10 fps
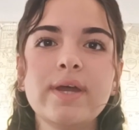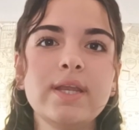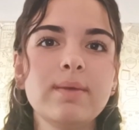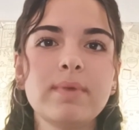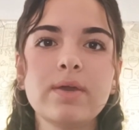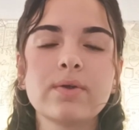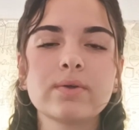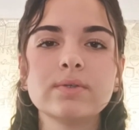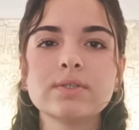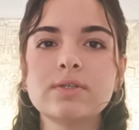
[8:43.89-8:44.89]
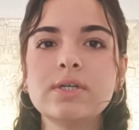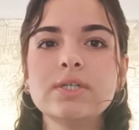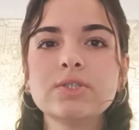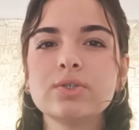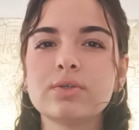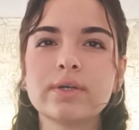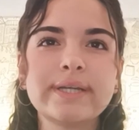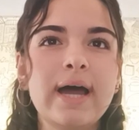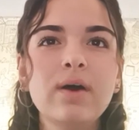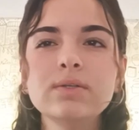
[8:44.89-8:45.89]
any major concerns or
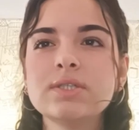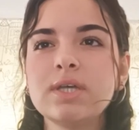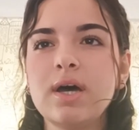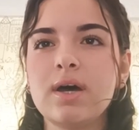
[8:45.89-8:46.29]
doubts,